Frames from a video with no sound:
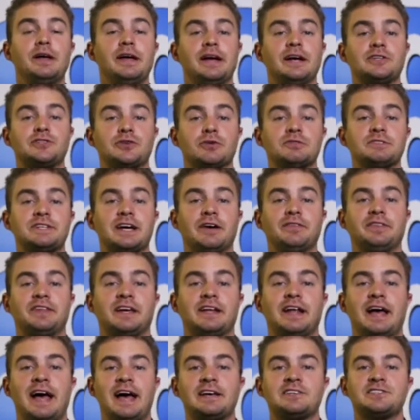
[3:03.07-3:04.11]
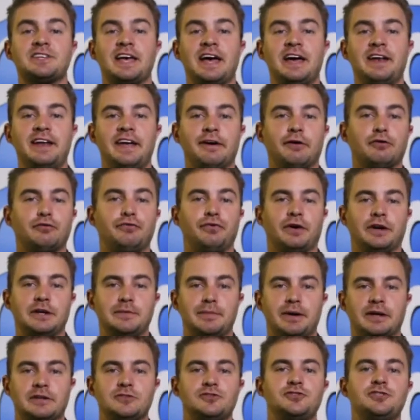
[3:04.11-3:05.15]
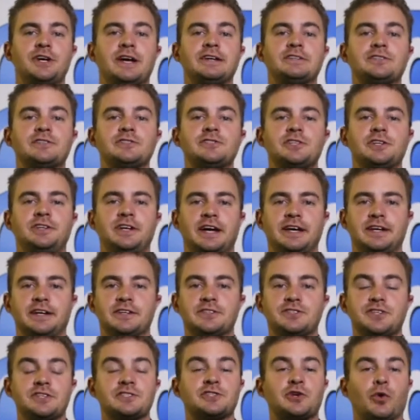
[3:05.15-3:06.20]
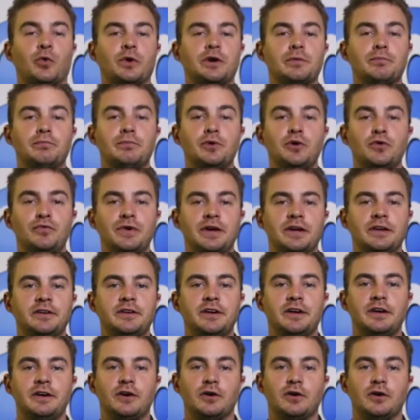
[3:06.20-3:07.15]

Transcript: It turns out that SNL funny man Jason Sudeikis is going to move in,